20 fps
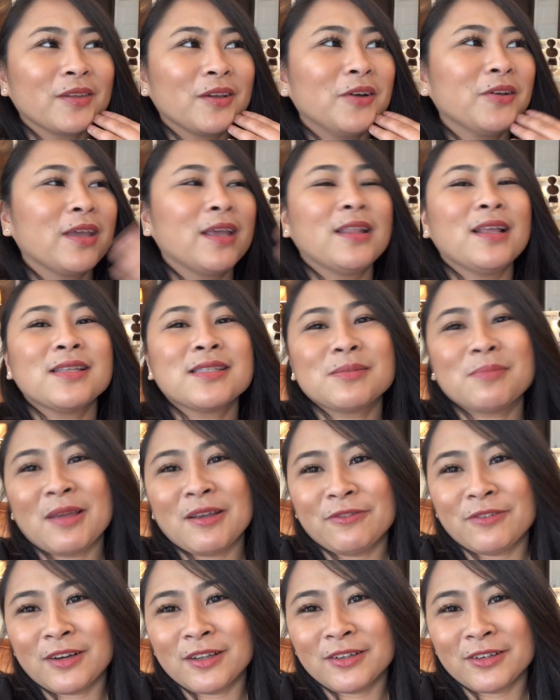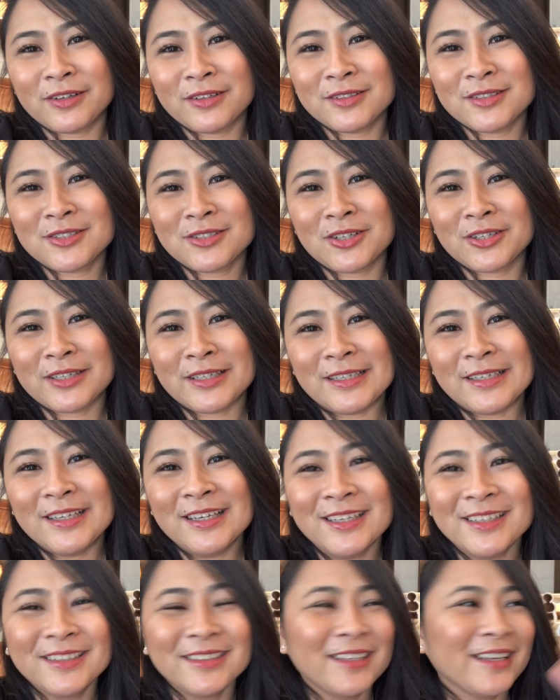Okay, that's my father, sorry.
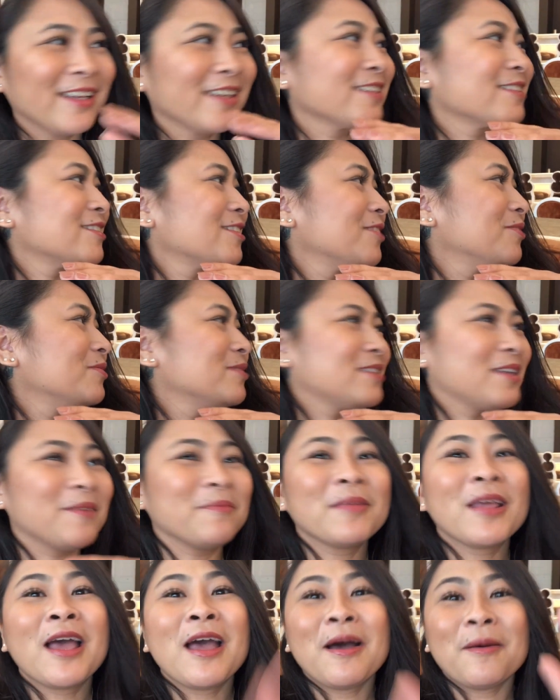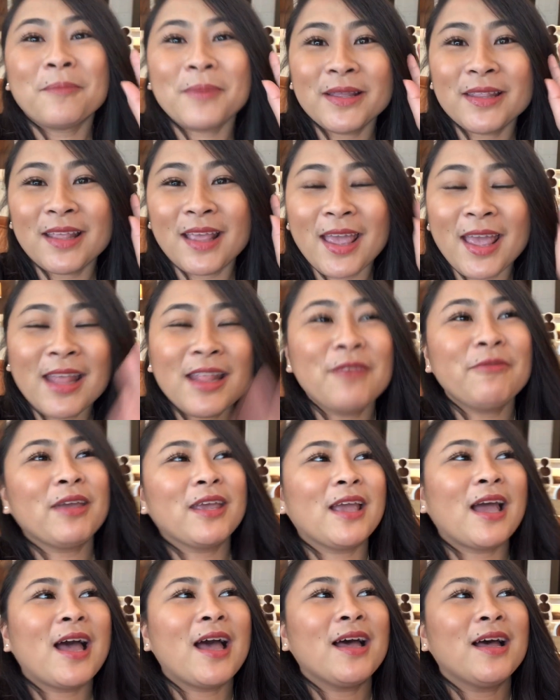Excuse him. But
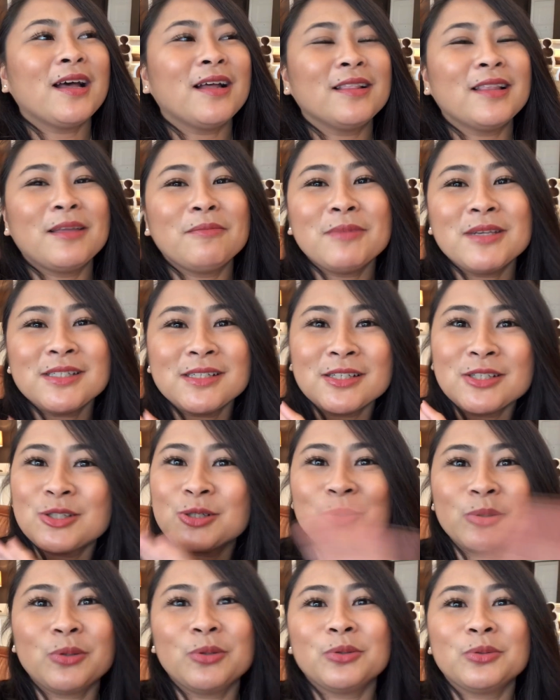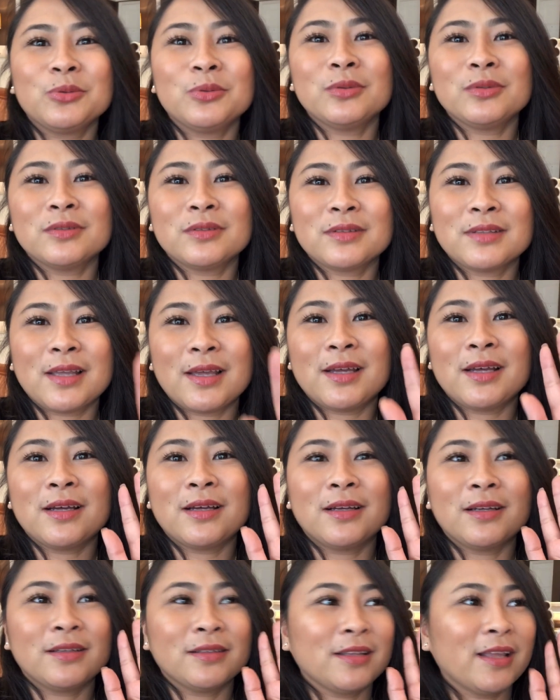anyway, uh, let me just show you
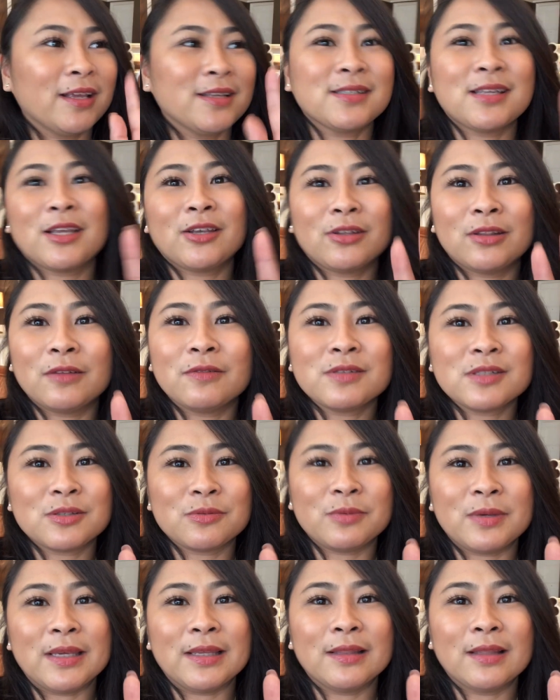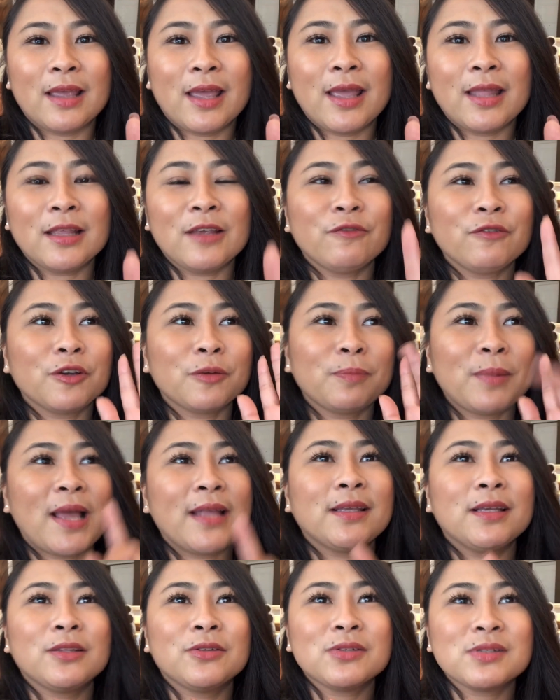the, the executive suite. And if you're
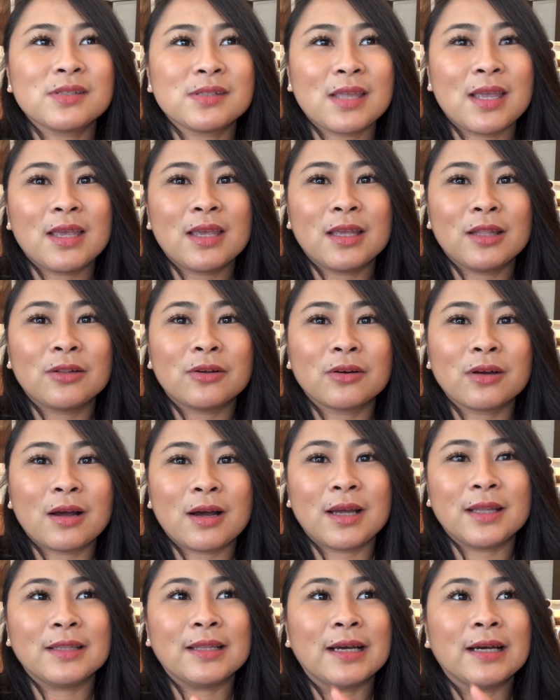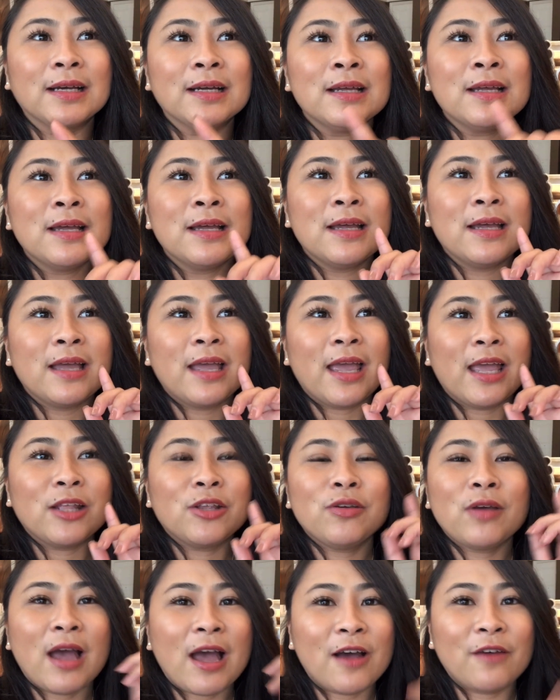planning to stay in Okada
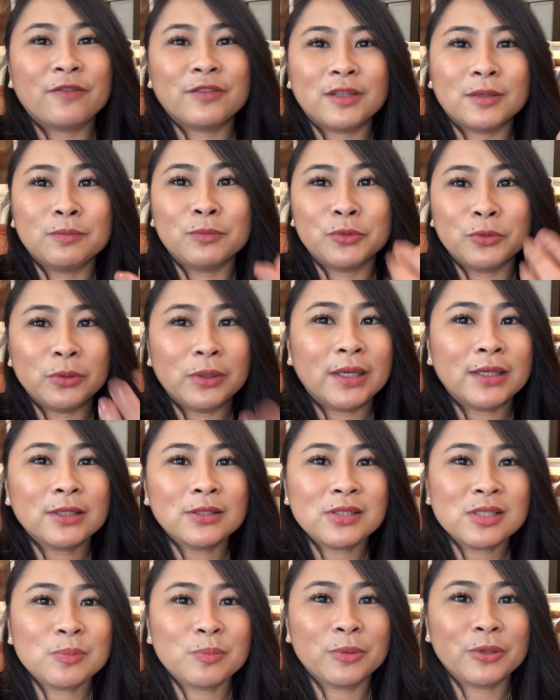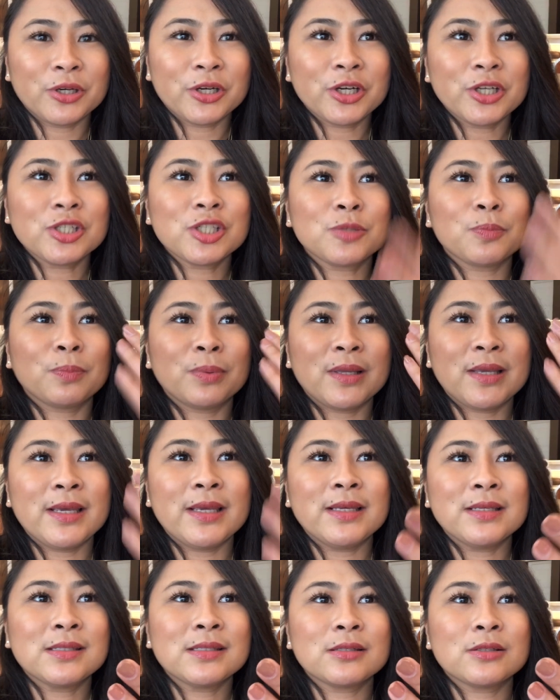and you have the moolah to splurge,
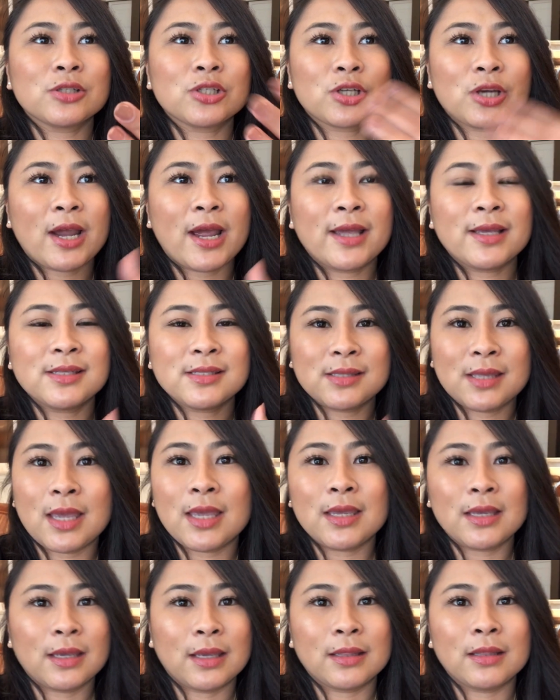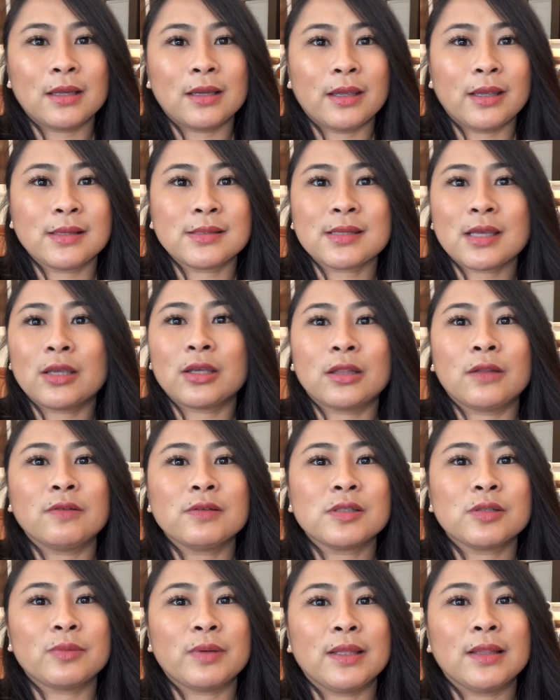please try staying in the executive
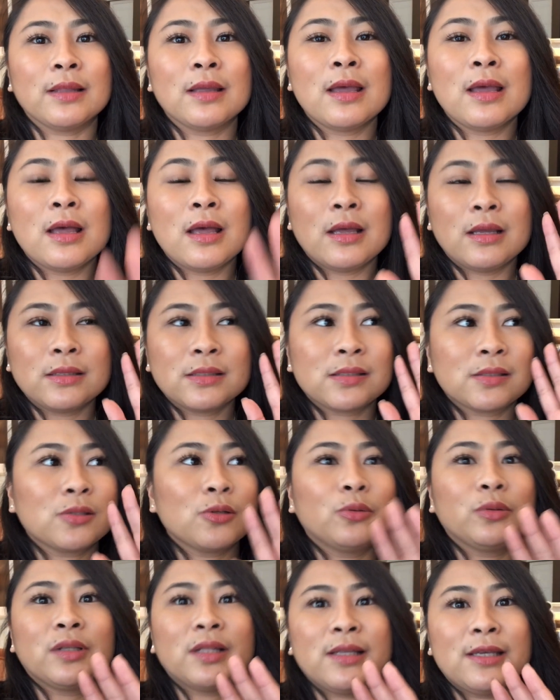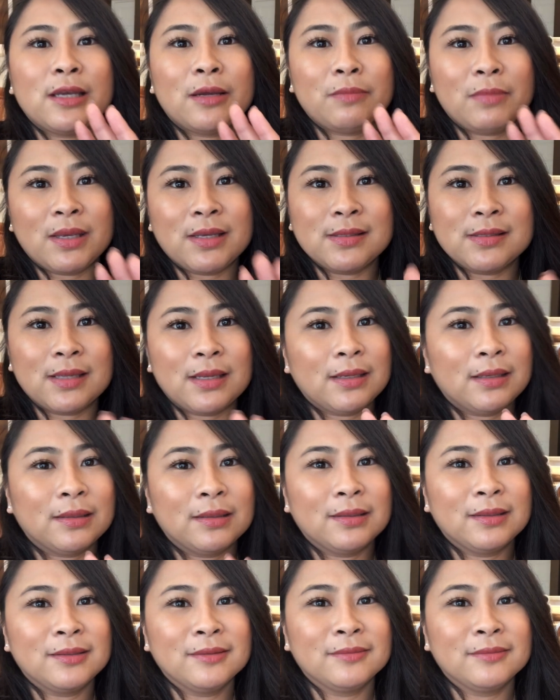suite. It's totally amazing.